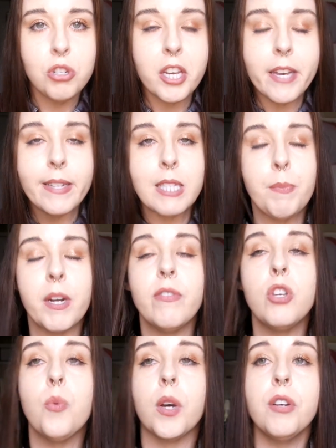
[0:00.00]
jeans. But
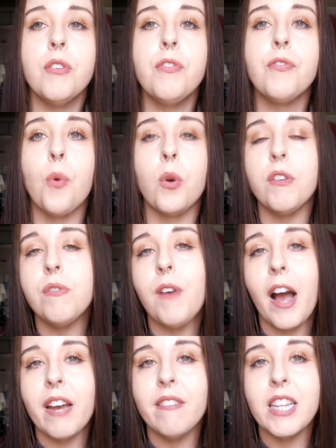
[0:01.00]
if you want to
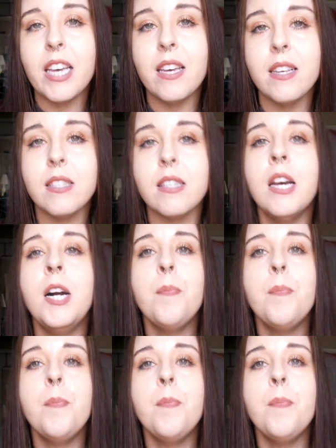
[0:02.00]
fortify these,